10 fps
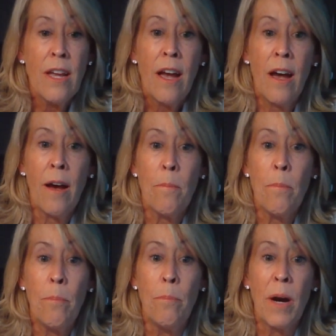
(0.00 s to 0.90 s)

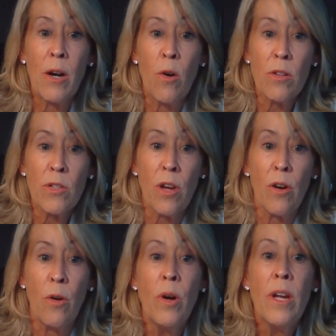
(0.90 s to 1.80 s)
But
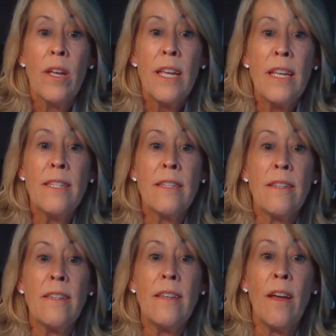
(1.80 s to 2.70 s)
also he's
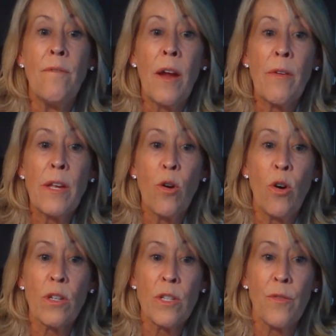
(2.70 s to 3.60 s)
a very
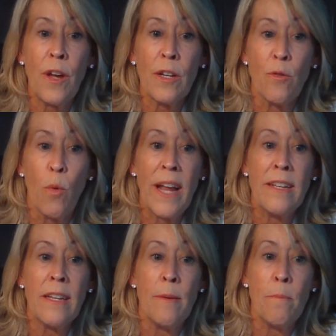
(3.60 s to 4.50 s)
cost-effective way
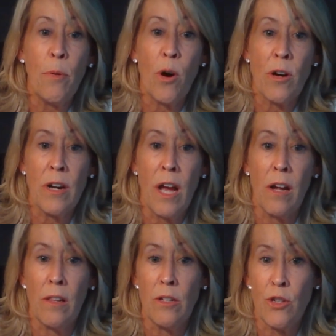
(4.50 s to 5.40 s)
to impart
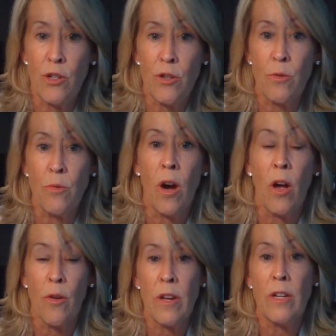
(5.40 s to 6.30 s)
knowledge to
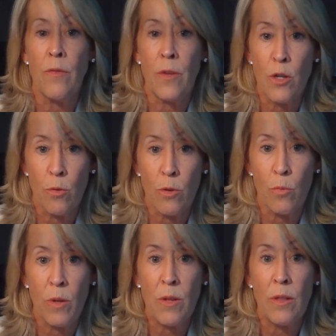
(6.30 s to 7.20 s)
other individuals
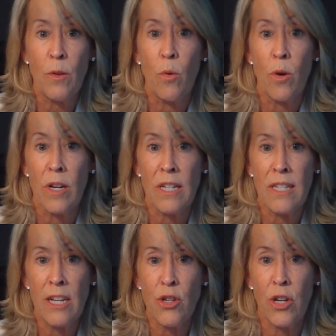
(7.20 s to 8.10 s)
within the
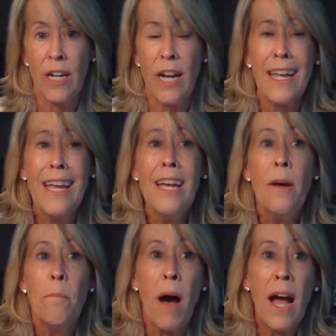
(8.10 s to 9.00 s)
organization. And
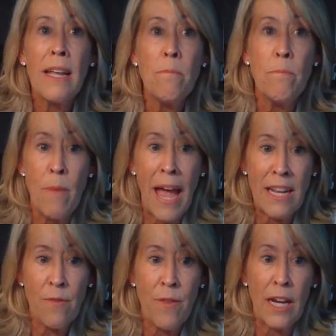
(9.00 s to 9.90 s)
my
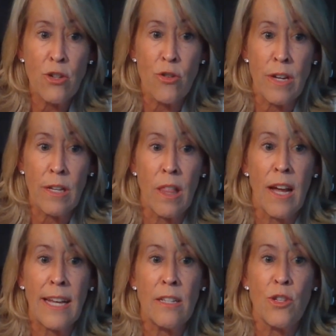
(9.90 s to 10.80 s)
manufacturing
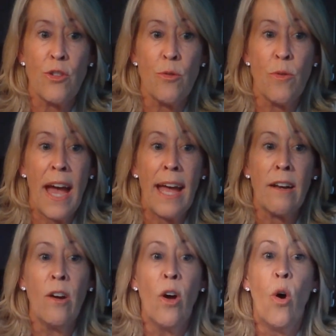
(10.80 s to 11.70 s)
clients do that
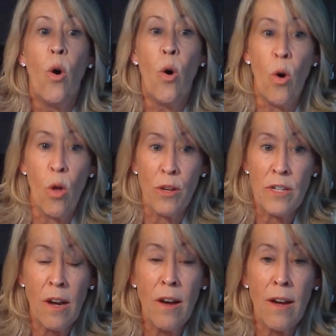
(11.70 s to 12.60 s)
all the
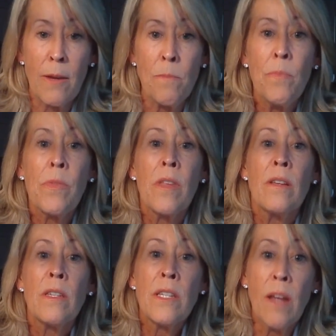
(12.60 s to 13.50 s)
time.
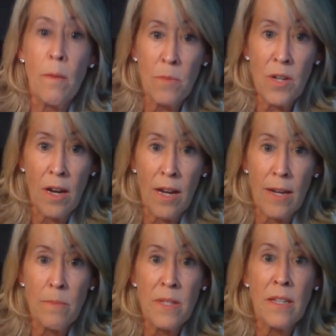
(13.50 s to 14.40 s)

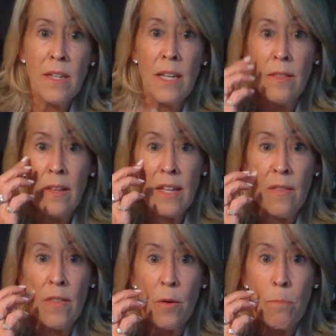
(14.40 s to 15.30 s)
Sometimes in
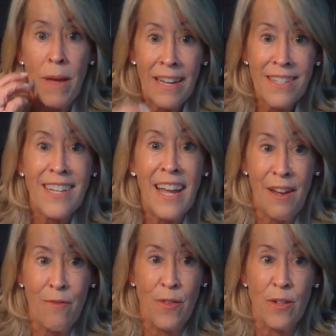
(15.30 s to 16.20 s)
their best
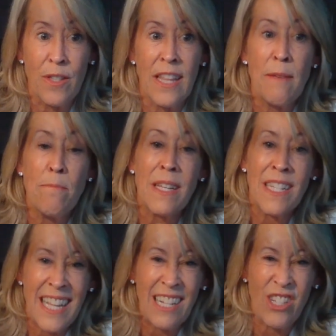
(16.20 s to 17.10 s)
effort, they
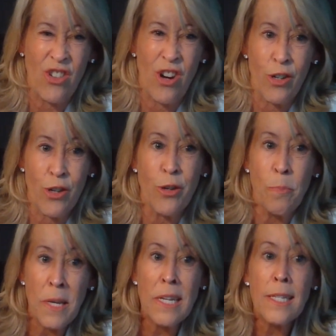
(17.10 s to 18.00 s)
miss that structured
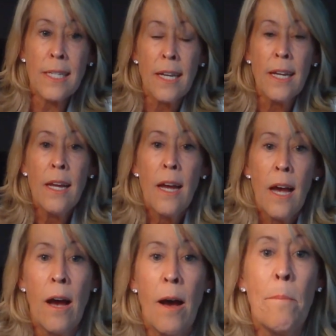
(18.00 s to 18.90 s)
piece.
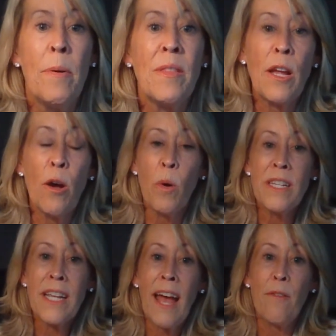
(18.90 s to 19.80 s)
But they
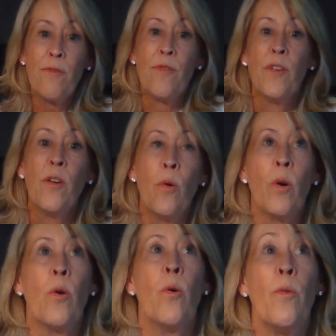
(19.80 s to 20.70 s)
always have,
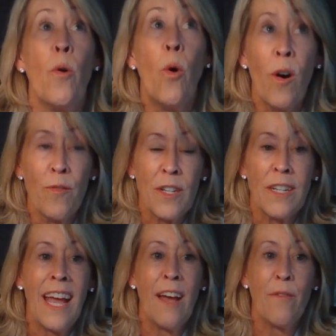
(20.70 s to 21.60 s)
or often
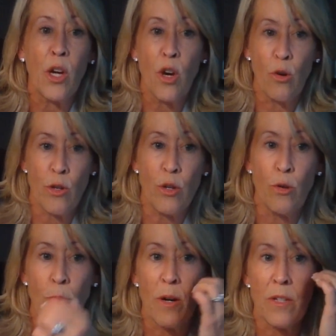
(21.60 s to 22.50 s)
have, a go-to
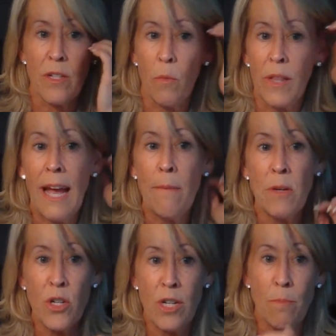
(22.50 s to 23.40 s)
person. When that
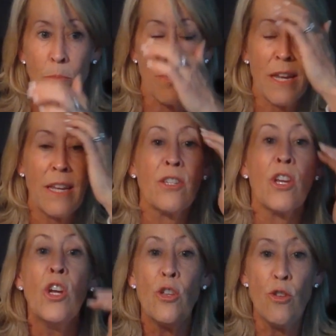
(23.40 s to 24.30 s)
machine breaks,
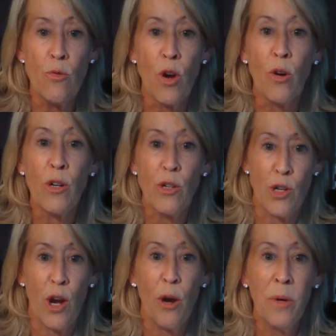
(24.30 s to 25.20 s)
you go to
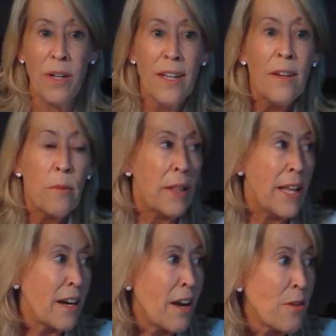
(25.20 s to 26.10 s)
Joe. When
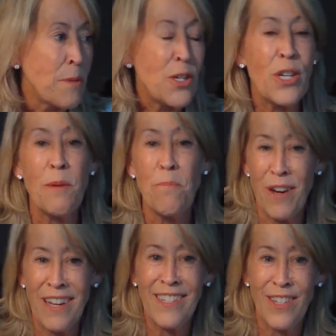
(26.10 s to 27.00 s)
that other machine
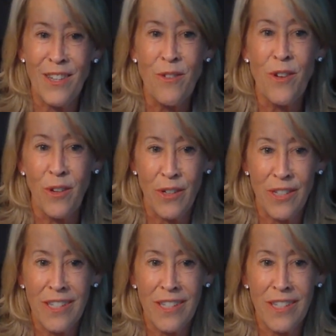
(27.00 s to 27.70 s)
breaks, you go to,